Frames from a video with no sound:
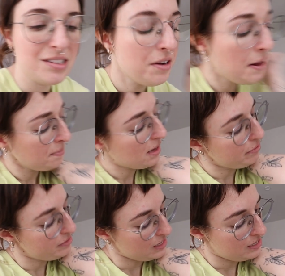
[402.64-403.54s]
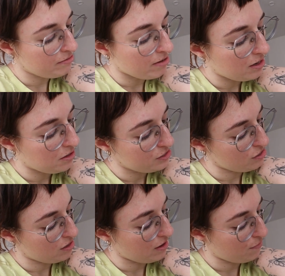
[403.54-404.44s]
So that one was an easy one. It only
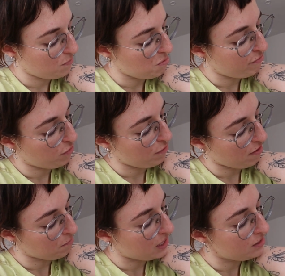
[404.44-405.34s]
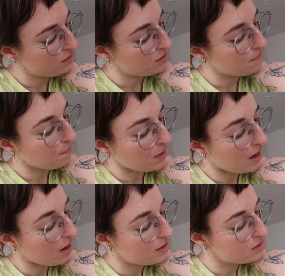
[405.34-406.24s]
took like maybe 45 minutes,
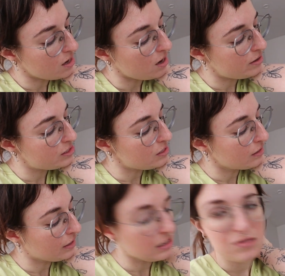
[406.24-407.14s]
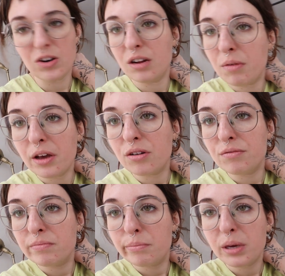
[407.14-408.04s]
and it's healing. It's very like
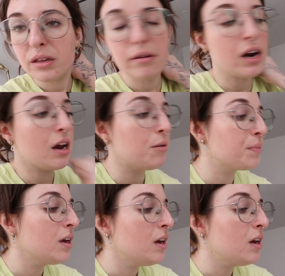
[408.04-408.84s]
peely right now.